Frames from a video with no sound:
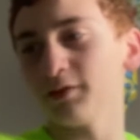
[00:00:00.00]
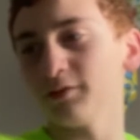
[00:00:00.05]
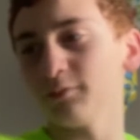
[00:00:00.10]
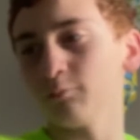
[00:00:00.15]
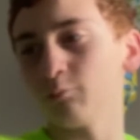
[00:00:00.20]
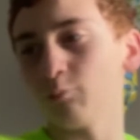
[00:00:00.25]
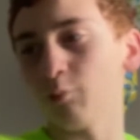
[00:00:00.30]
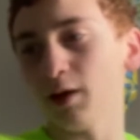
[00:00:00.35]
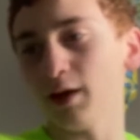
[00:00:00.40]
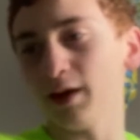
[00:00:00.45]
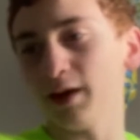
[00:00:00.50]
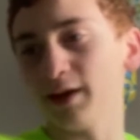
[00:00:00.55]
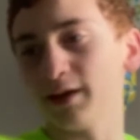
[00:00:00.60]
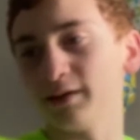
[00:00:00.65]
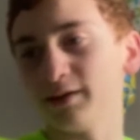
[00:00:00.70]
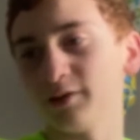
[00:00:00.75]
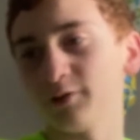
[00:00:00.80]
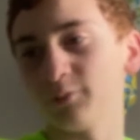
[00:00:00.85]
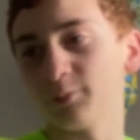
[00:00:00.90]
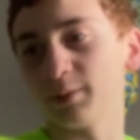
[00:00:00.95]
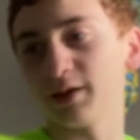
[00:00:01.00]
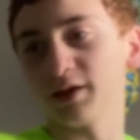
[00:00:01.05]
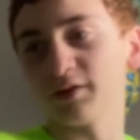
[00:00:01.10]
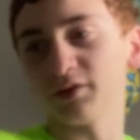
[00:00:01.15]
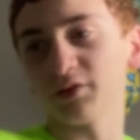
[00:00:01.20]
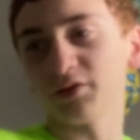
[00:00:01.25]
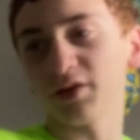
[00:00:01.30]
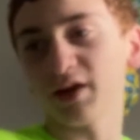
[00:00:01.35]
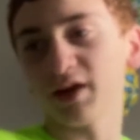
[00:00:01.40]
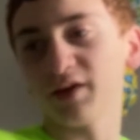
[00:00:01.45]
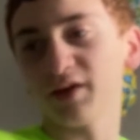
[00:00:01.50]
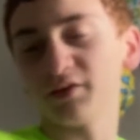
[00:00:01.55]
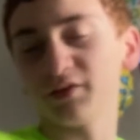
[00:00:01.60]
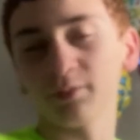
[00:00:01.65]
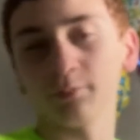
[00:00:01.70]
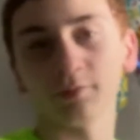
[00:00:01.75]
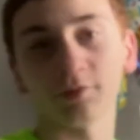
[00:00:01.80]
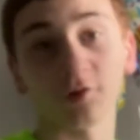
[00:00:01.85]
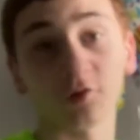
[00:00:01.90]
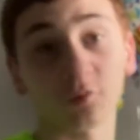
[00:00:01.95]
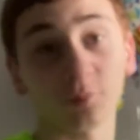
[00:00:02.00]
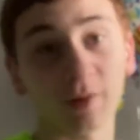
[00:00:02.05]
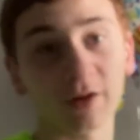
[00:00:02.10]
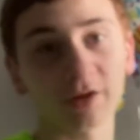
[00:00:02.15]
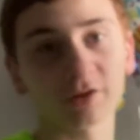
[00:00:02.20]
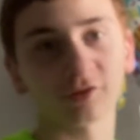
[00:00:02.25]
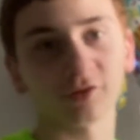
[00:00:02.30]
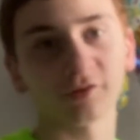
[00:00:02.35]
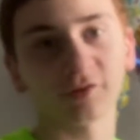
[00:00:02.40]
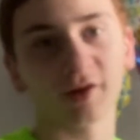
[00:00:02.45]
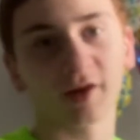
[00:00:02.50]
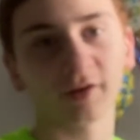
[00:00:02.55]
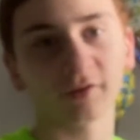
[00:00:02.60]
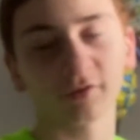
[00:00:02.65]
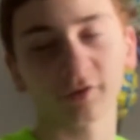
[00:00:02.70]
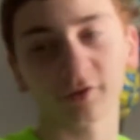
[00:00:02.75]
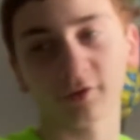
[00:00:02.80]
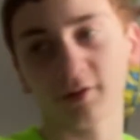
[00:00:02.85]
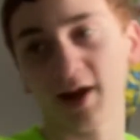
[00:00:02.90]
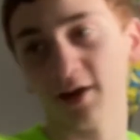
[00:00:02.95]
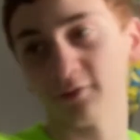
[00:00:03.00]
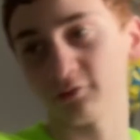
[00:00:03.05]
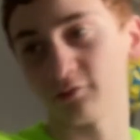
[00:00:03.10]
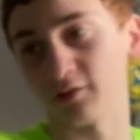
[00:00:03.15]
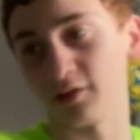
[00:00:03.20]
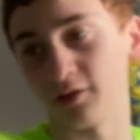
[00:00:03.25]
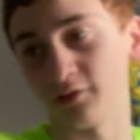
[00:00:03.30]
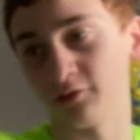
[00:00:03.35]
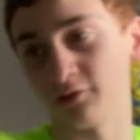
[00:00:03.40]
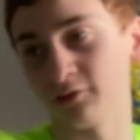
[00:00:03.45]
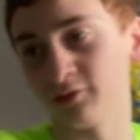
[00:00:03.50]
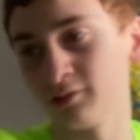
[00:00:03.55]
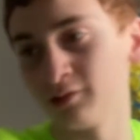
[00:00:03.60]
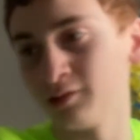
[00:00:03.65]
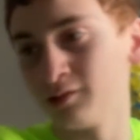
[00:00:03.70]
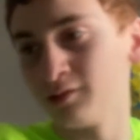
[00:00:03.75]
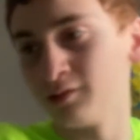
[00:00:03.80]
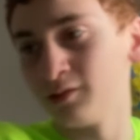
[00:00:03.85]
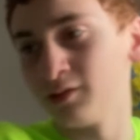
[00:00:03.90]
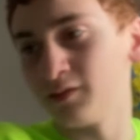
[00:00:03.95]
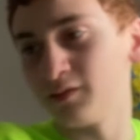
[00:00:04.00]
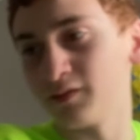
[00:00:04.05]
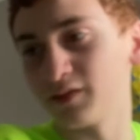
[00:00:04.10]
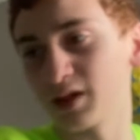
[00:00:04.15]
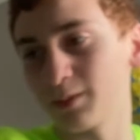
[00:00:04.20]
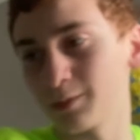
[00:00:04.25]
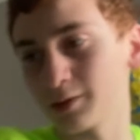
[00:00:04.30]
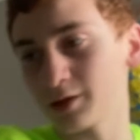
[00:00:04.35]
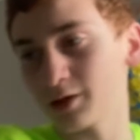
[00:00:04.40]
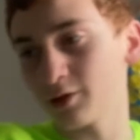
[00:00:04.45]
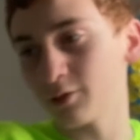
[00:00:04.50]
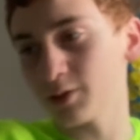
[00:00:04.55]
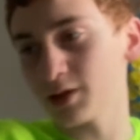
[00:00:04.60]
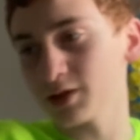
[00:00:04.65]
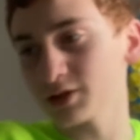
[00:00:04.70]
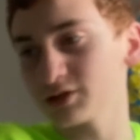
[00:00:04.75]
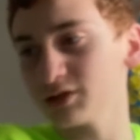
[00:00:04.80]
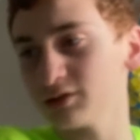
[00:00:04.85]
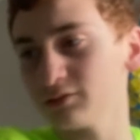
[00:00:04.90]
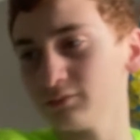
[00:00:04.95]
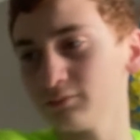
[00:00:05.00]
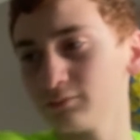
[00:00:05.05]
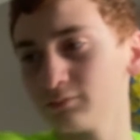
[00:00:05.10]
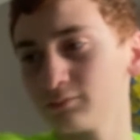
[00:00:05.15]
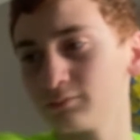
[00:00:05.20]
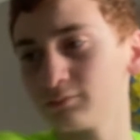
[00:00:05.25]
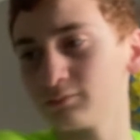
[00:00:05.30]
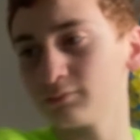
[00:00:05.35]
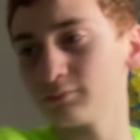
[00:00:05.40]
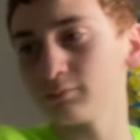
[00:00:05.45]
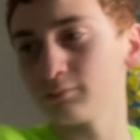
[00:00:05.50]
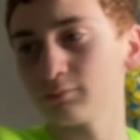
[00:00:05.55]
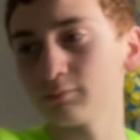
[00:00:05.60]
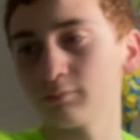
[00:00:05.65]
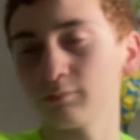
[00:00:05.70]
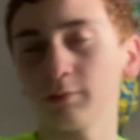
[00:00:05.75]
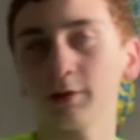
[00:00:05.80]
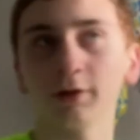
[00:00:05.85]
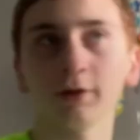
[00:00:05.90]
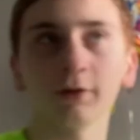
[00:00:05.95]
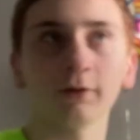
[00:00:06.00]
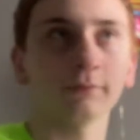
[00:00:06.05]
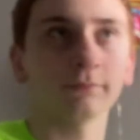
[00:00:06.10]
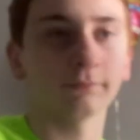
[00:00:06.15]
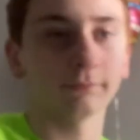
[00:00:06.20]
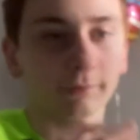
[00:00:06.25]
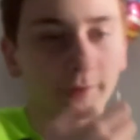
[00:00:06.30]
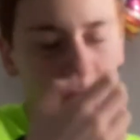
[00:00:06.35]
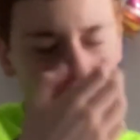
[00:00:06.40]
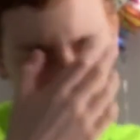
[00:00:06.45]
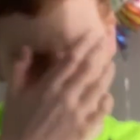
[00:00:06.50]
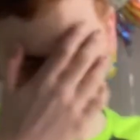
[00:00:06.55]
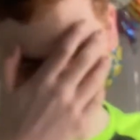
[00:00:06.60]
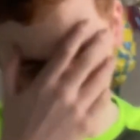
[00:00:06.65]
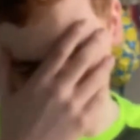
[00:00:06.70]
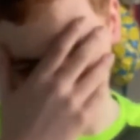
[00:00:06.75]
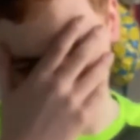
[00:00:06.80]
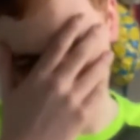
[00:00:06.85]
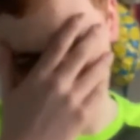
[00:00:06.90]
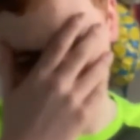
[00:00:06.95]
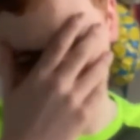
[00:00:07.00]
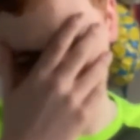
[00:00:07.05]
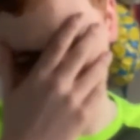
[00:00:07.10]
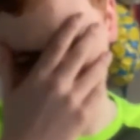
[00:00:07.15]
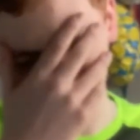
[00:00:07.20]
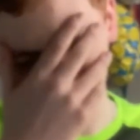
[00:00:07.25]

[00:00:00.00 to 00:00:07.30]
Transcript: why is because it ties in with the special attacks that are after this. The gimmick in question? Well, do I even need to tell